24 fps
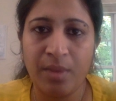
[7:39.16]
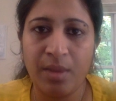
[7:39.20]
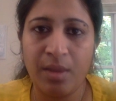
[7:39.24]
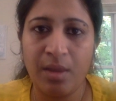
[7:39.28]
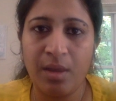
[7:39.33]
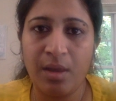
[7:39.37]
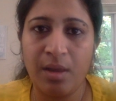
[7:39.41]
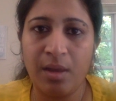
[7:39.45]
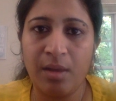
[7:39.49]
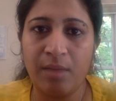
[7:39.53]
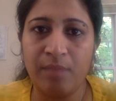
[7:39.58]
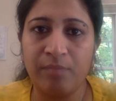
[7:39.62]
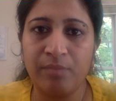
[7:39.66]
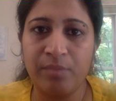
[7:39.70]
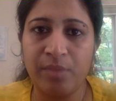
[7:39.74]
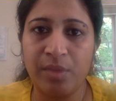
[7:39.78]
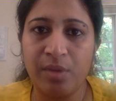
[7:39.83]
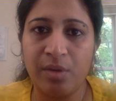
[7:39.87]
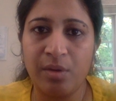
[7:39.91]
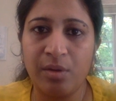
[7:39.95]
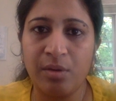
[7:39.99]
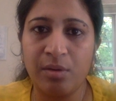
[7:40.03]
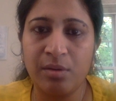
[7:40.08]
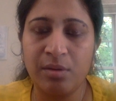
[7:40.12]

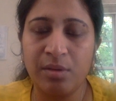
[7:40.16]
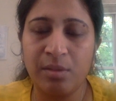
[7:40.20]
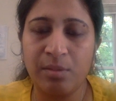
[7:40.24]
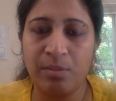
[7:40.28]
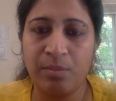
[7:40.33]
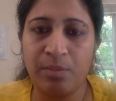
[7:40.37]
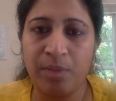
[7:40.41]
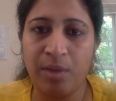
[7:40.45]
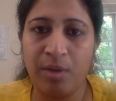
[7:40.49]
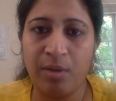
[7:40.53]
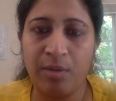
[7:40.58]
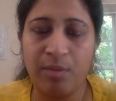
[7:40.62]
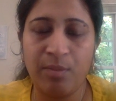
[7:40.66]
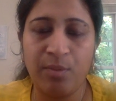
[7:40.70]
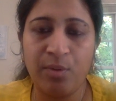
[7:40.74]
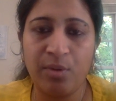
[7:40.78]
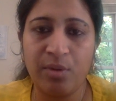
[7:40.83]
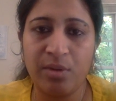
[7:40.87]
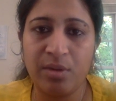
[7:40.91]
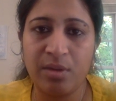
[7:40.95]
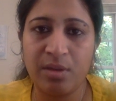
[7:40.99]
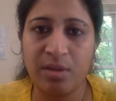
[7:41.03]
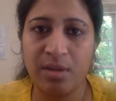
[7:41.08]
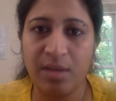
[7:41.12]
the
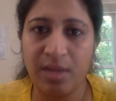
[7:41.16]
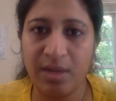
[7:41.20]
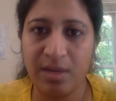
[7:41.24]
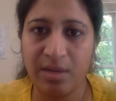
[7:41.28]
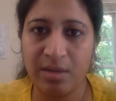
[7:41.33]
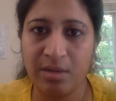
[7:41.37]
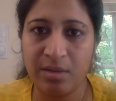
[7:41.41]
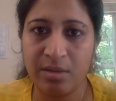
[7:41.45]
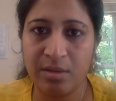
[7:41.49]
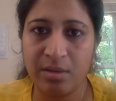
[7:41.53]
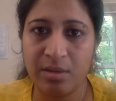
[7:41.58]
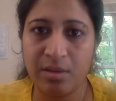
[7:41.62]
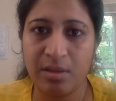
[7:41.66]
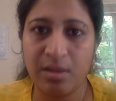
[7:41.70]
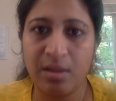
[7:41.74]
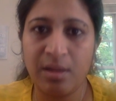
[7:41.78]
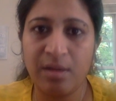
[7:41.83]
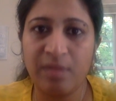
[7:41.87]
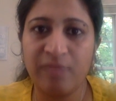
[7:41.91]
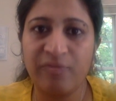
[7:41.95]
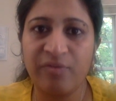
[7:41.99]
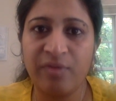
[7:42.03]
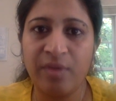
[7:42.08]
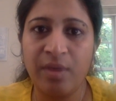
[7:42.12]
PowerPoint slides
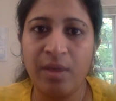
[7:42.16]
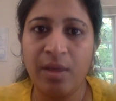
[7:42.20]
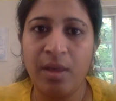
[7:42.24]
itself,